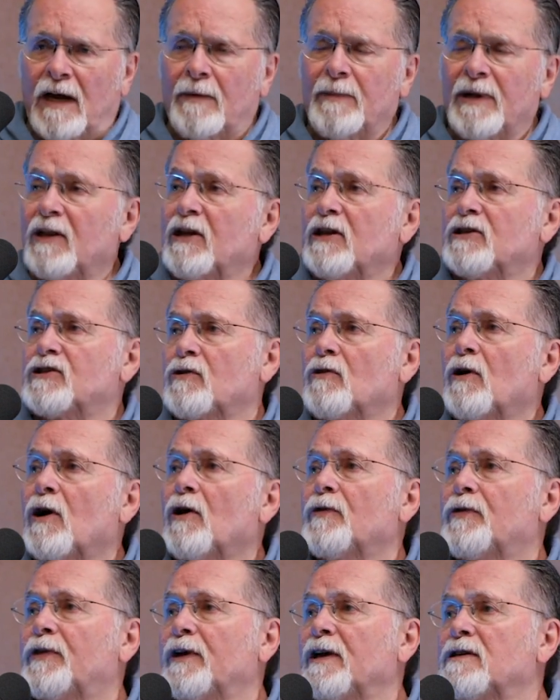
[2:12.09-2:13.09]
I mean, these are
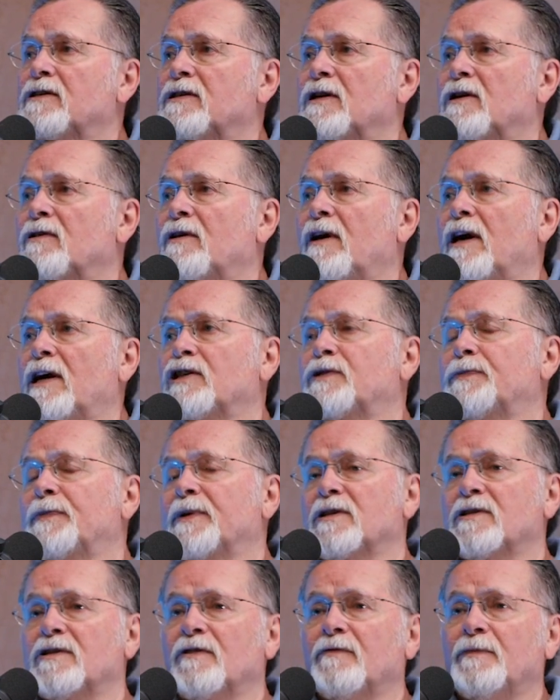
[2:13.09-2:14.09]
all things that are
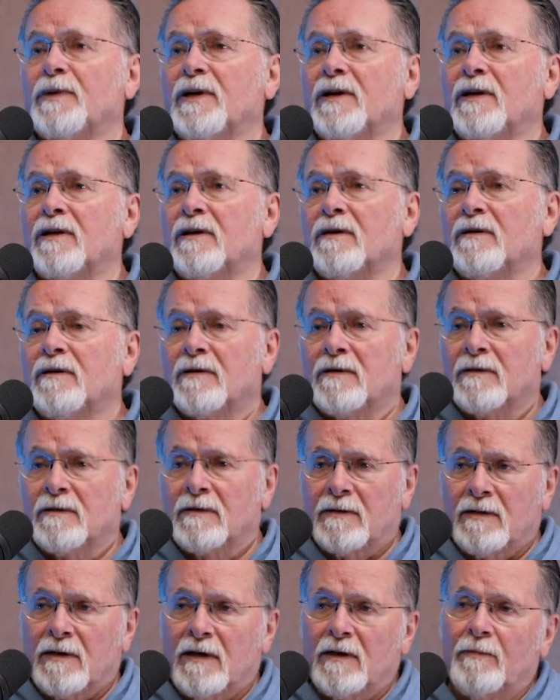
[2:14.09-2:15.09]
aspects of being
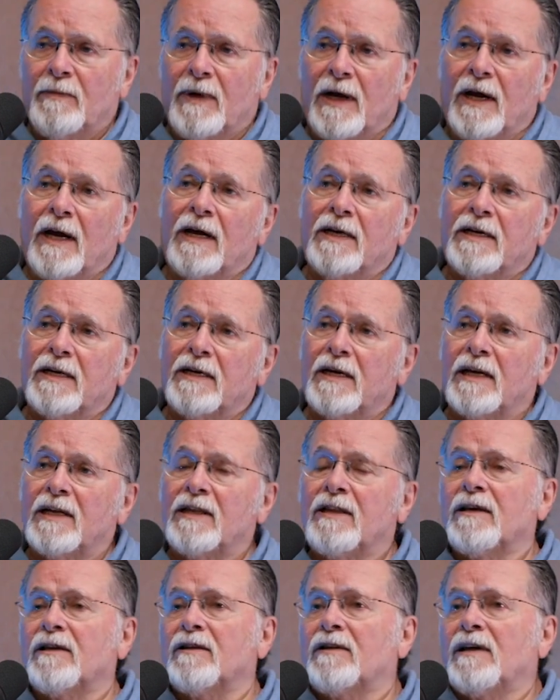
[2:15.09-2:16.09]
a man, and I
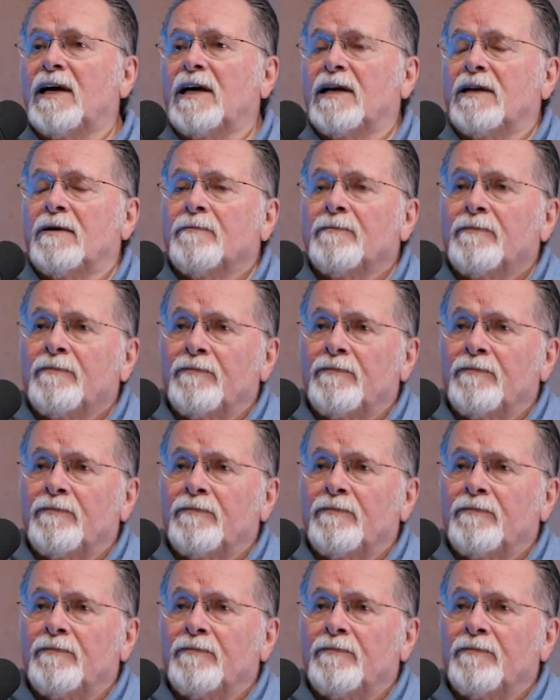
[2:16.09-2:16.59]
think that